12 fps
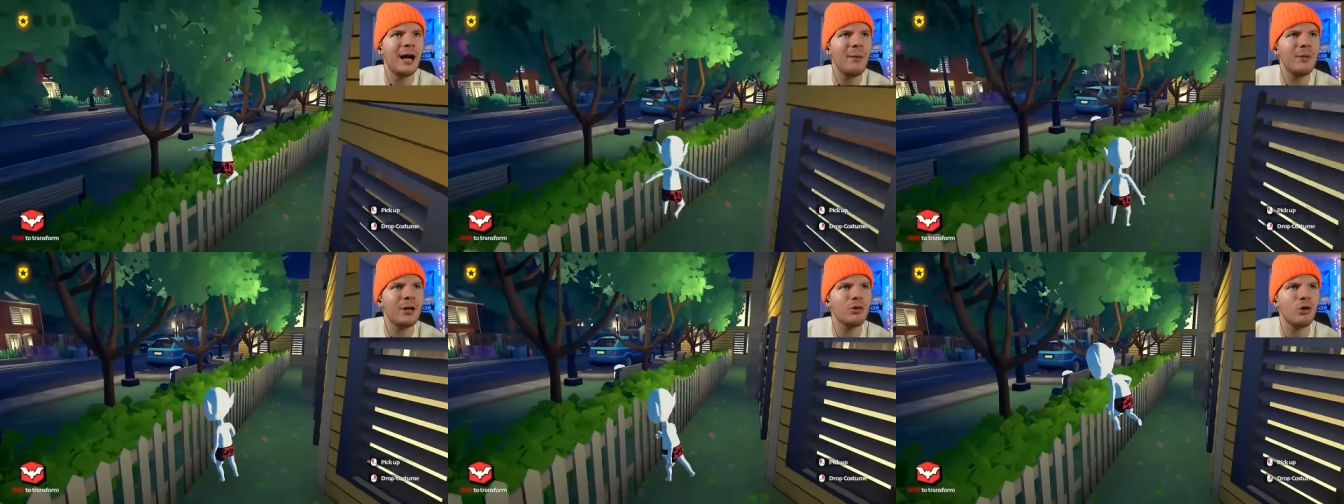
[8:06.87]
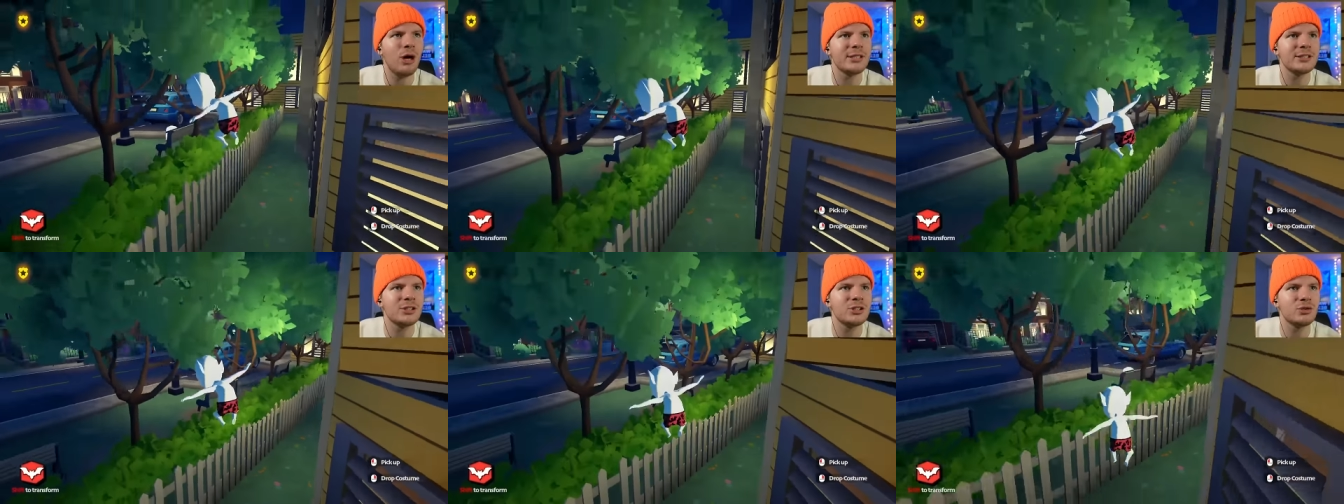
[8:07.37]
I'm gonna
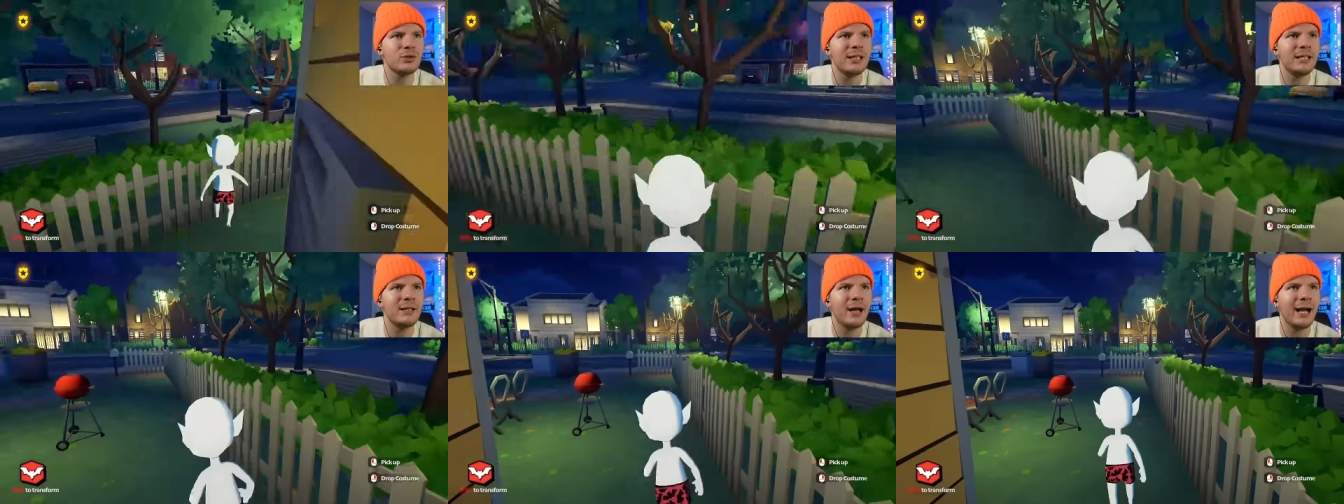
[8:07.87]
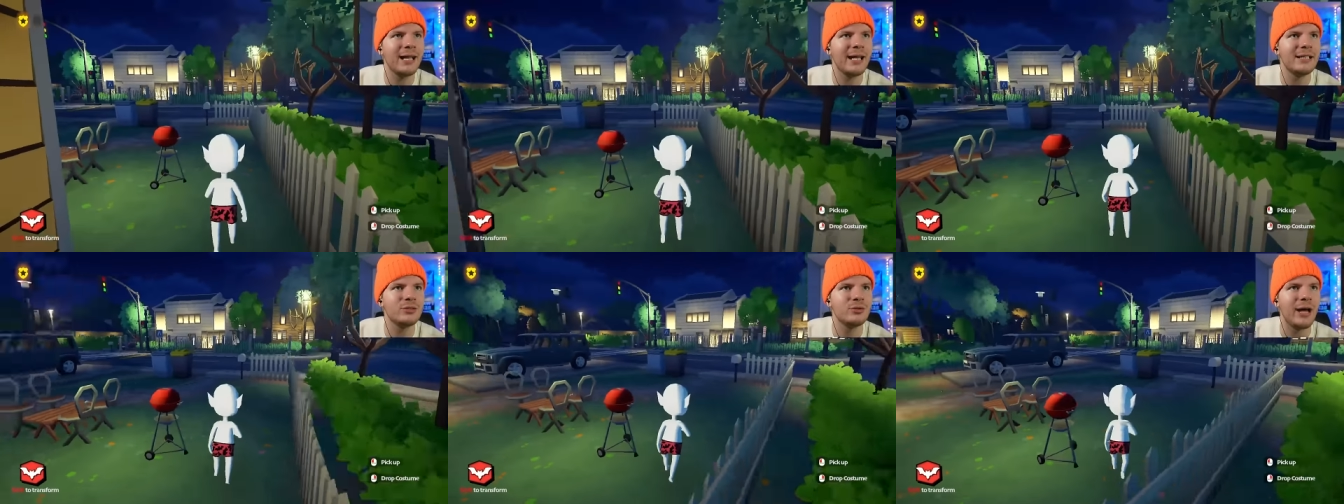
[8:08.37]
cross the street. I
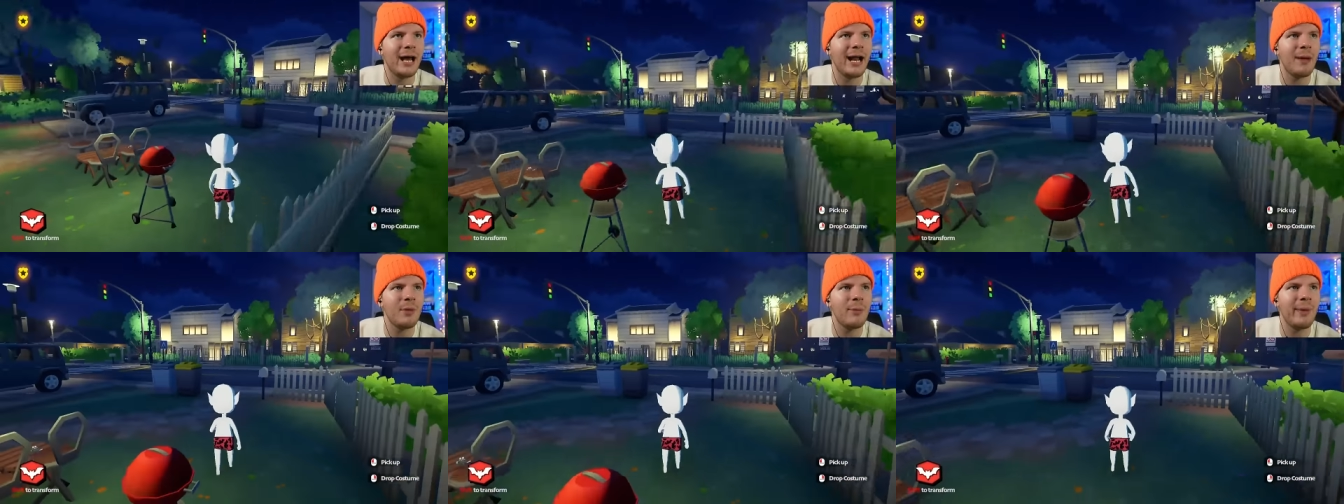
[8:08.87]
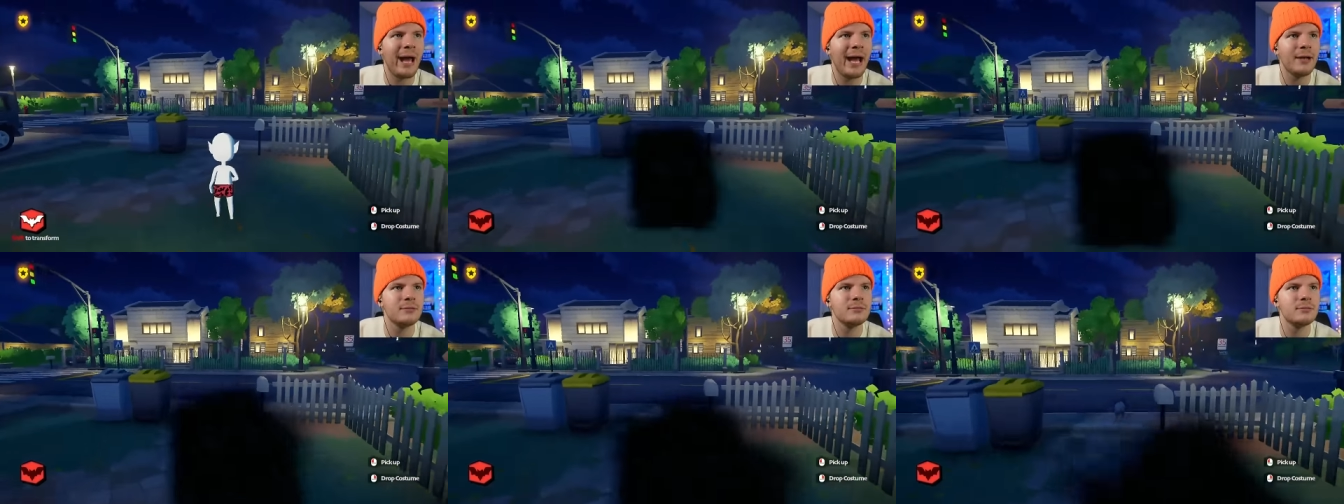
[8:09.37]
can't do that. I'm gonna
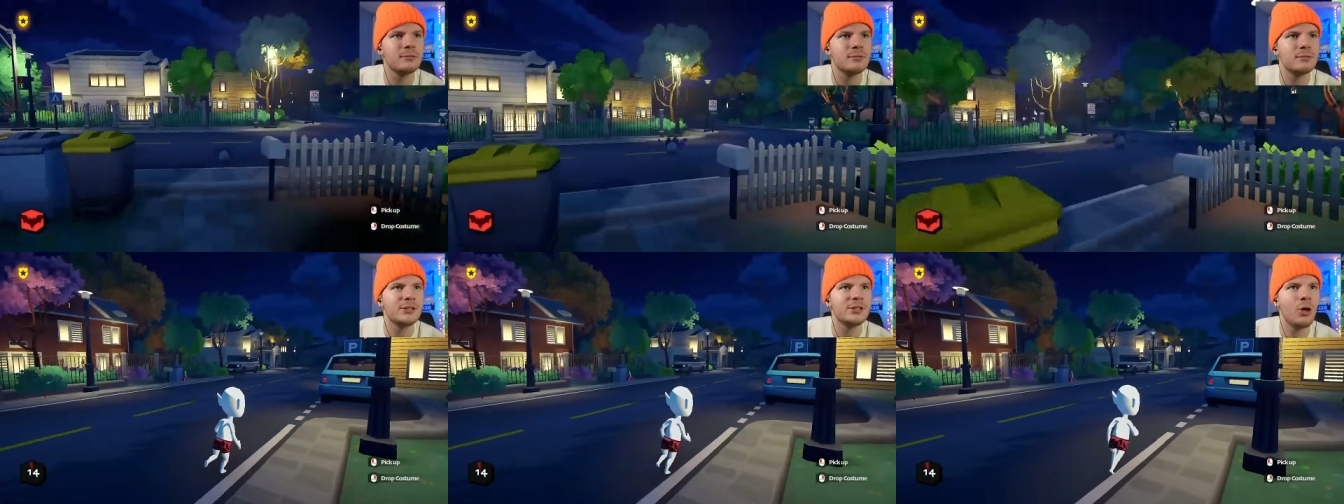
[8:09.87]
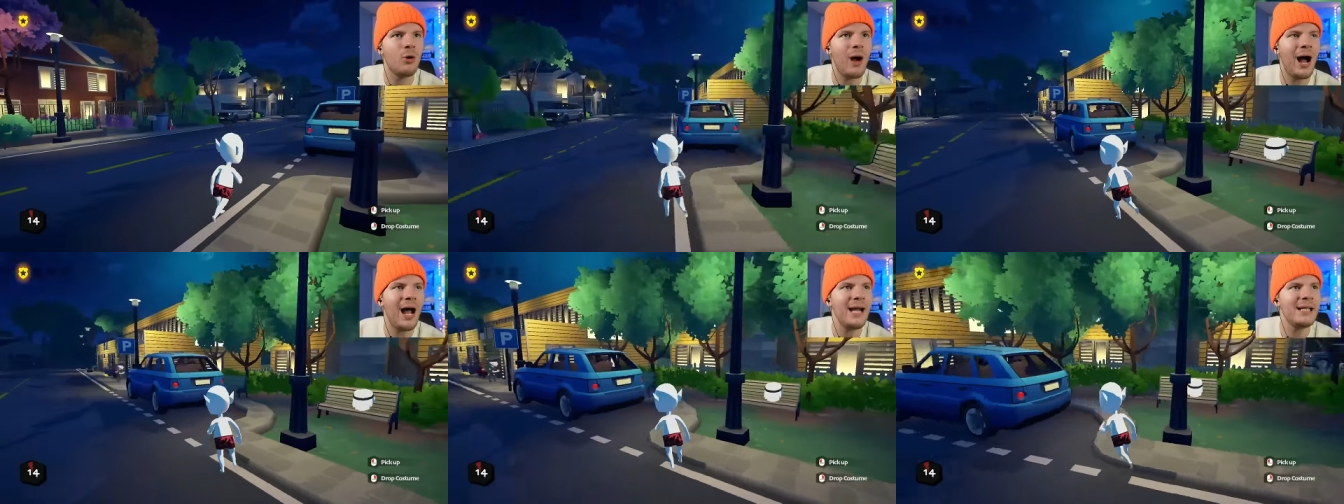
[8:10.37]
bat. So
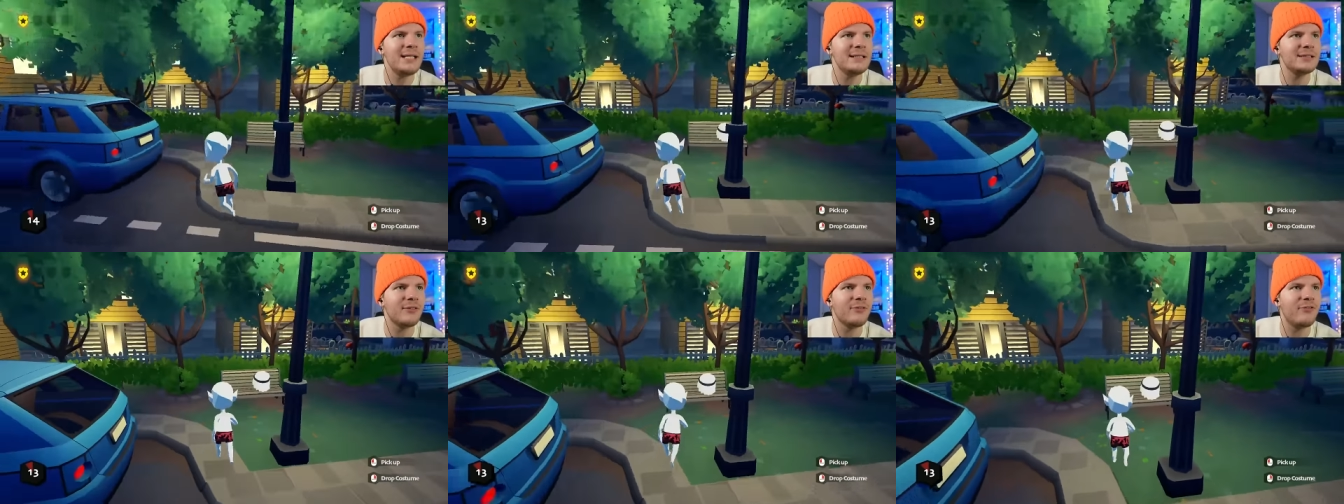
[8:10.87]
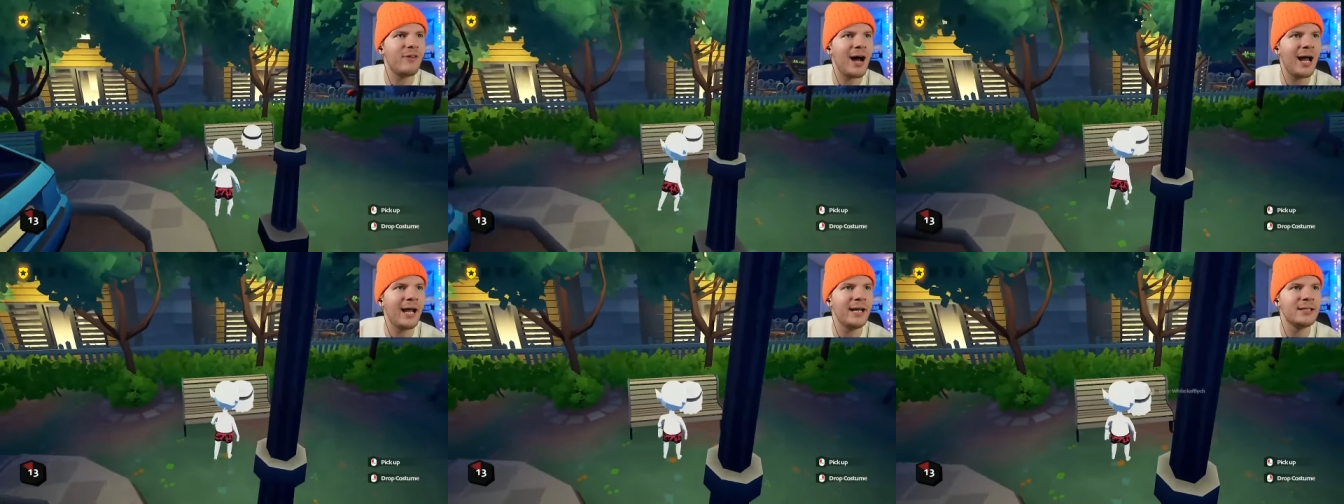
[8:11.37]
I need to
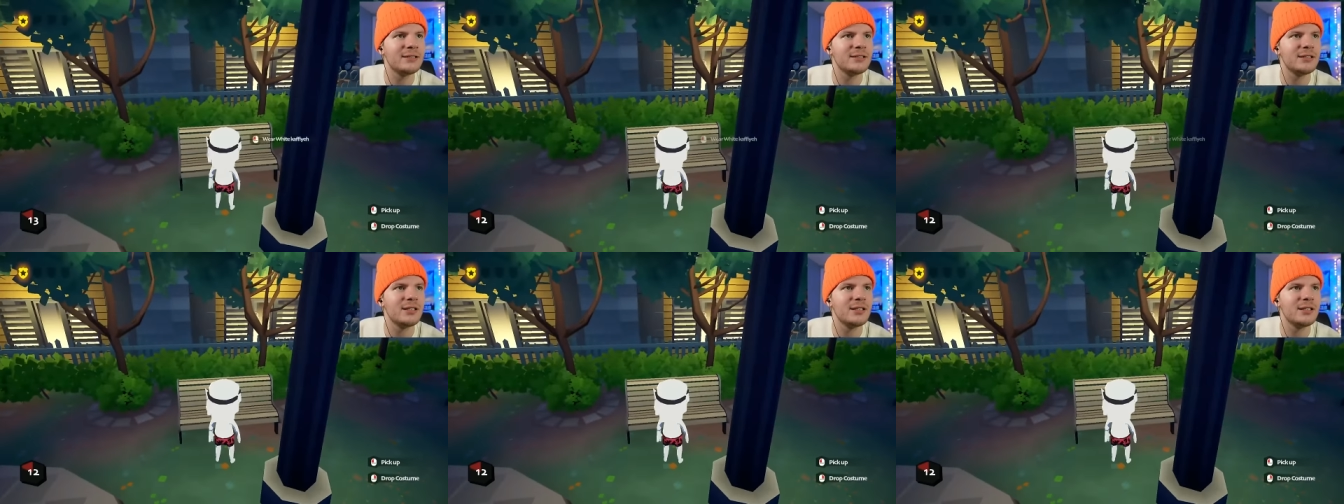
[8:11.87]
find...